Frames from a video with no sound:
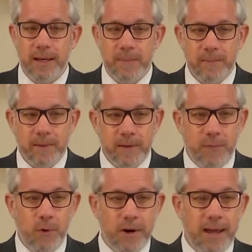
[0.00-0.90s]

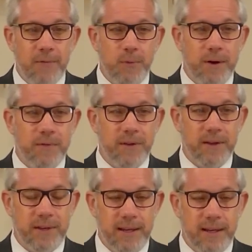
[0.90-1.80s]
Ford
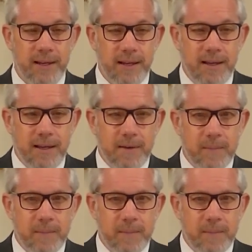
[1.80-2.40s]
F150,